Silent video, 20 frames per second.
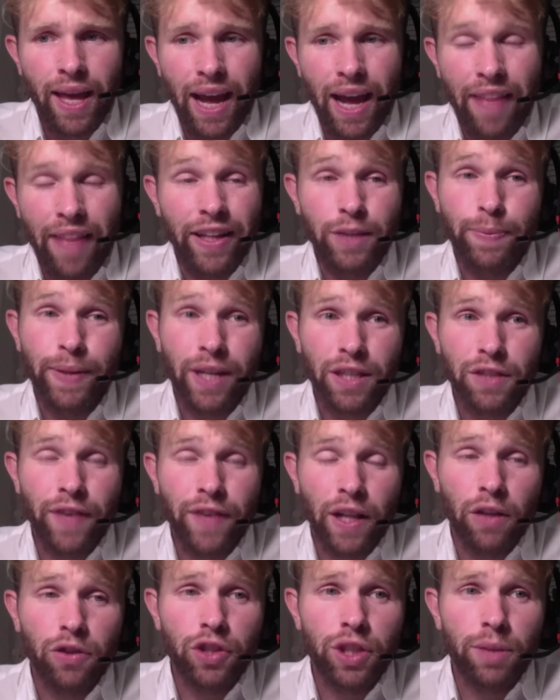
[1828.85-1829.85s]
And that's because
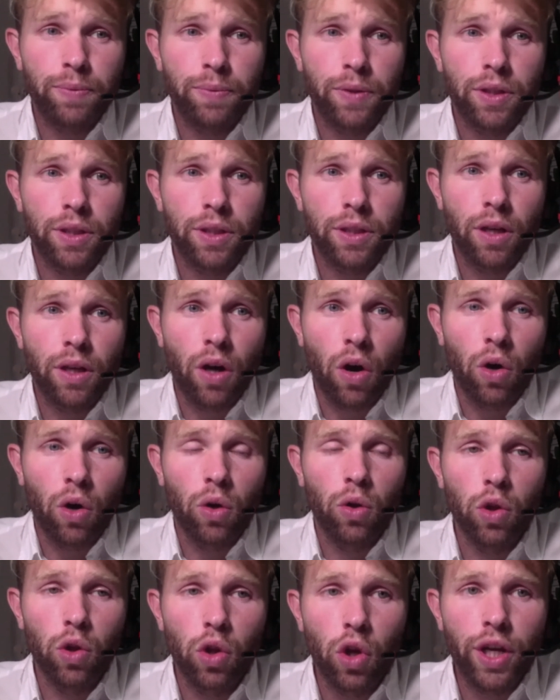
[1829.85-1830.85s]
fellowships are
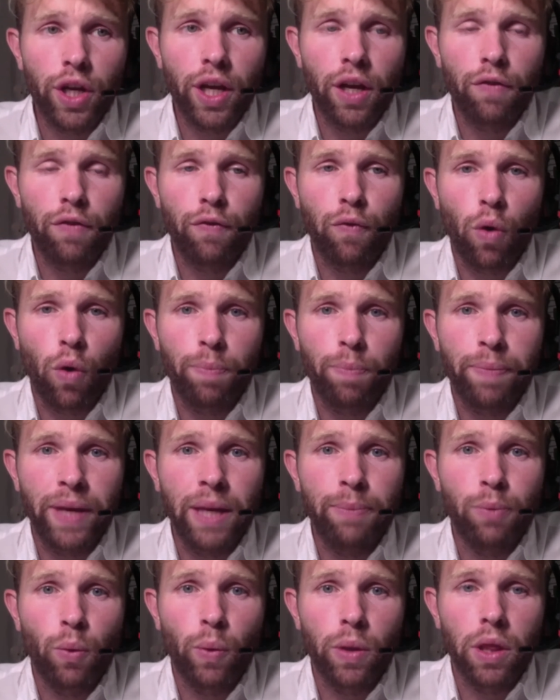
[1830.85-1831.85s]
looking for
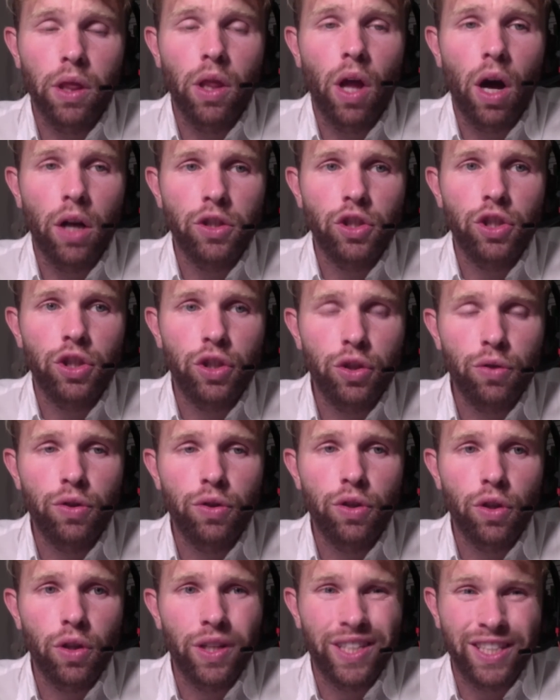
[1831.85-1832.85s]
people with
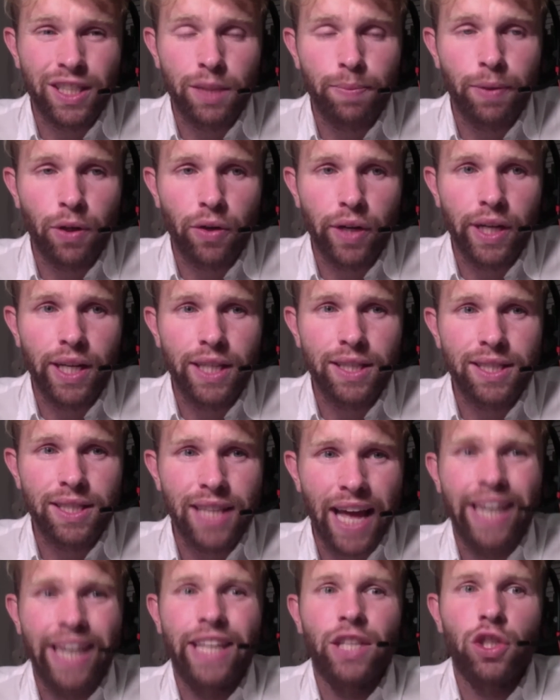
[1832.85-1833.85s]
longitudinal experience
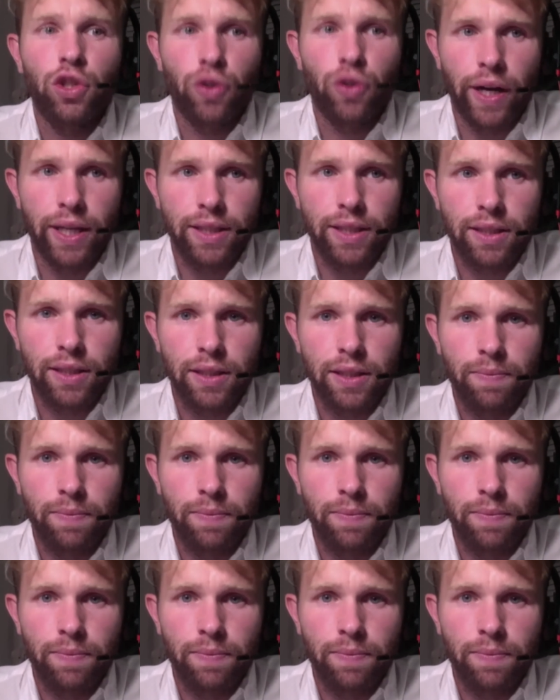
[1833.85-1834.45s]
and interest.